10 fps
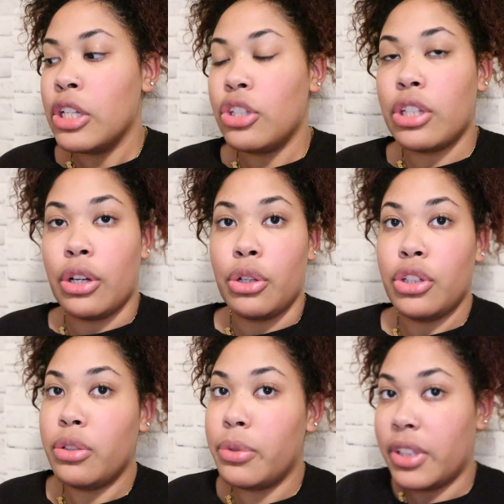So
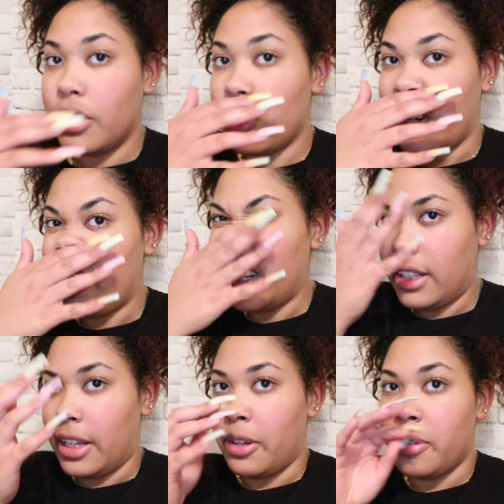you know we're gonna try right
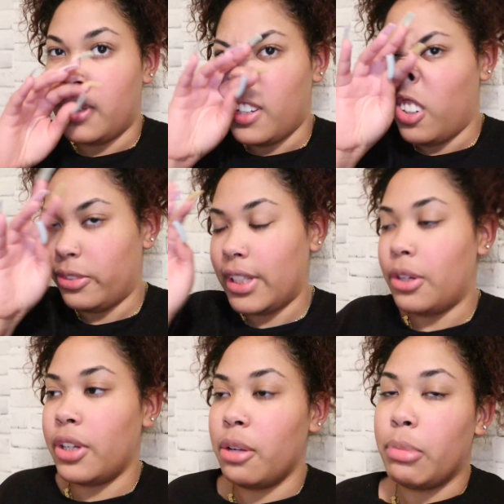now. Hopefully
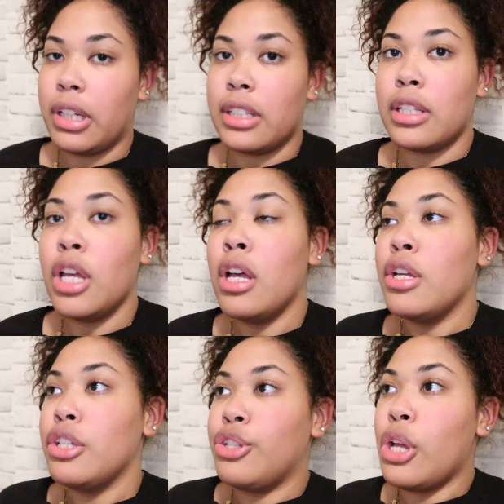I don't get mugged.
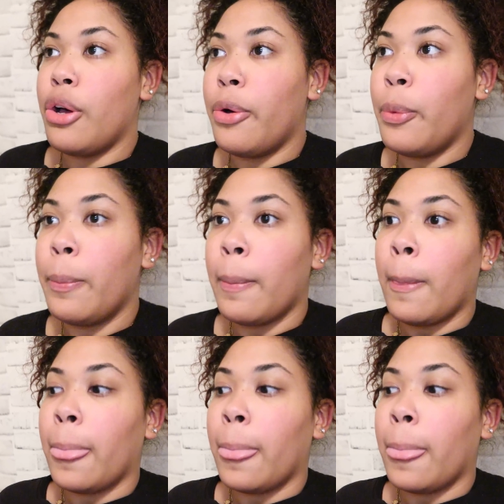So